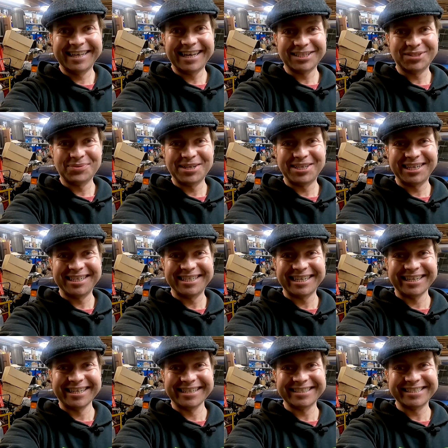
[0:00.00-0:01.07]
Guess which
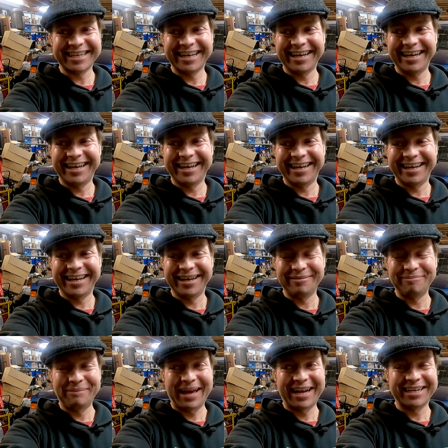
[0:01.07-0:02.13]
idiot
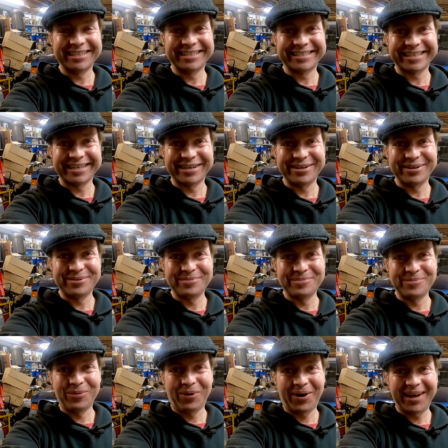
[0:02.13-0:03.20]
managed to
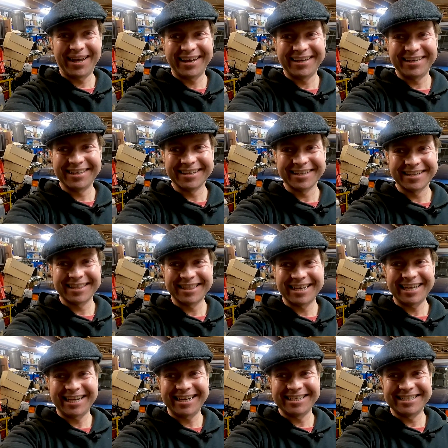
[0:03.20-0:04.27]
wire
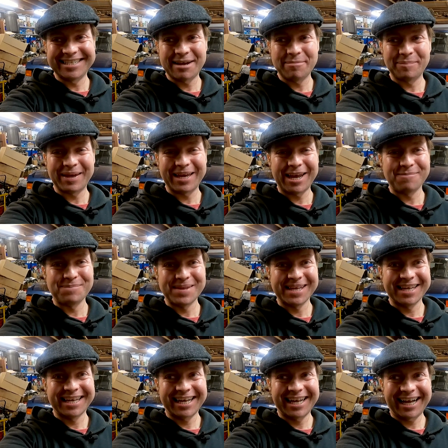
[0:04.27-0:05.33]
the dip beam
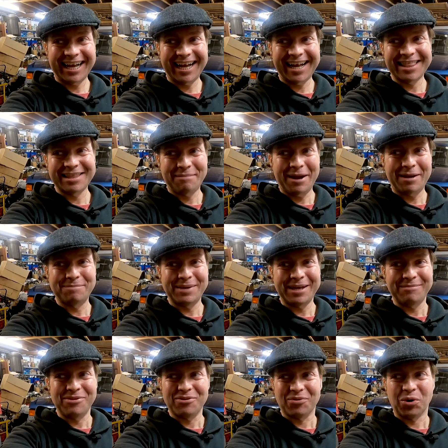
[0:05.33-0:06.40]
and the main
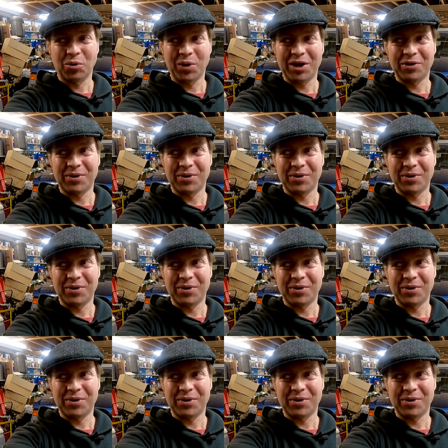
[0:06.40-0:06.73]
beam the wrong way